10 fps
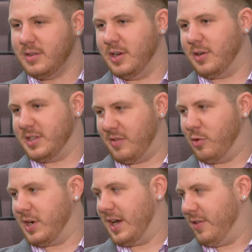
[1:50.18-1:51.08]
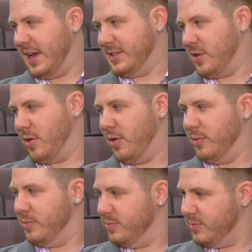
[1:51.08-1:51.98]
you know, because everyone kind of has their
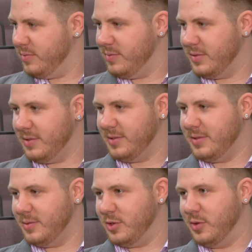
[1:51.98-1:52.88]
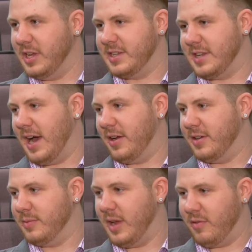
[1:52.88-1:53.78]
own unique sound
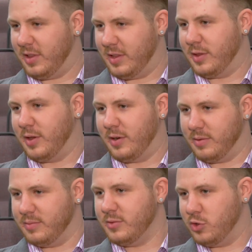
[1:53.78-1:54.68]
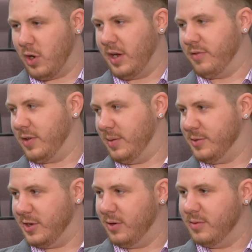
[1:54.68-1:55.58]
and everything that they're drawing from.
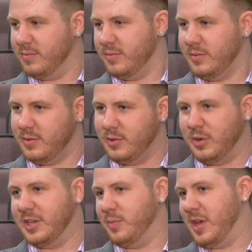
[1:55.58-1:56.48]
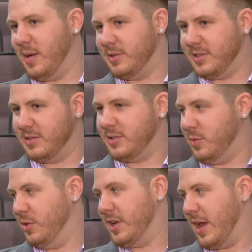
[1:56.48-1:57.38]
So you need to be able to
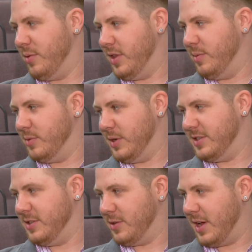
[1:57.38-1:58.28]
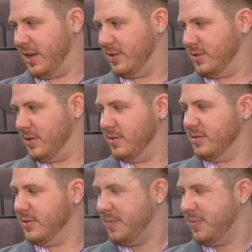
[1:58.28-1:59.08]
communicate with them as best as you can. So.